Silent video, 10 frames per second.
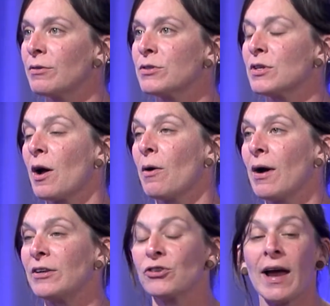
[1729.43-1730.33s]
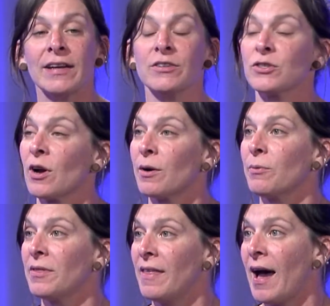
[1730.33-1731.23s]
So I try to start
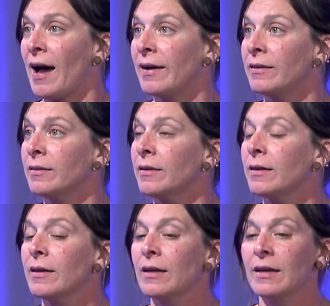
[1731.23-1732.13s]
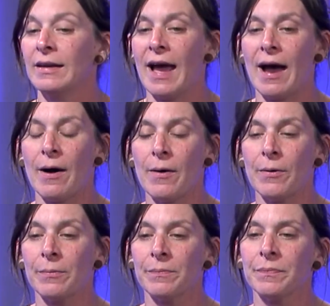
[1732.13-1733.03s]
with that.
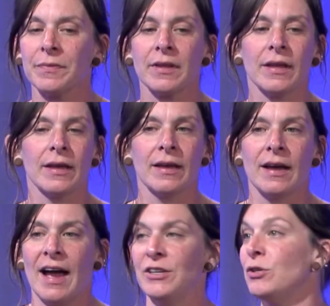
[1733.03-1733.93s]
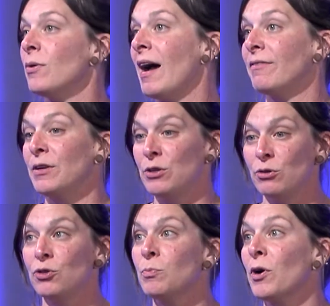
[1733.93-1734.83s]
Now, I do have a
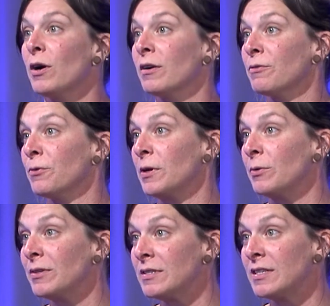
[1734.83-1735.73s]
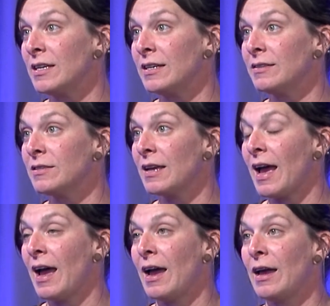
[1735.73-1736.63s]
huge book of frequencies
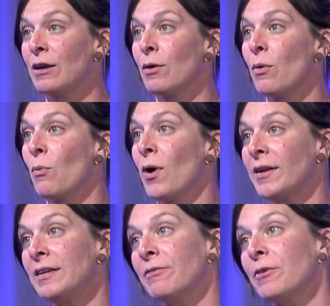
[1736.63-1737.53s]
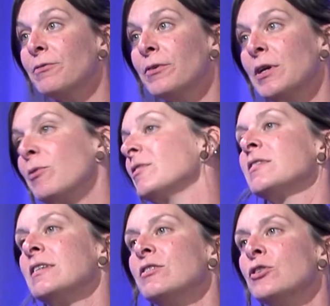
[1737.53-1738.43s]
and what different
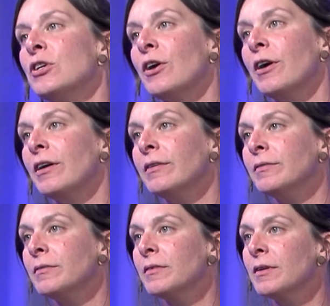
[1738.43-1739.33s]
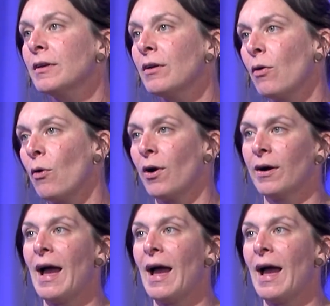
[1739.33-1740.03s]
frequencies cure or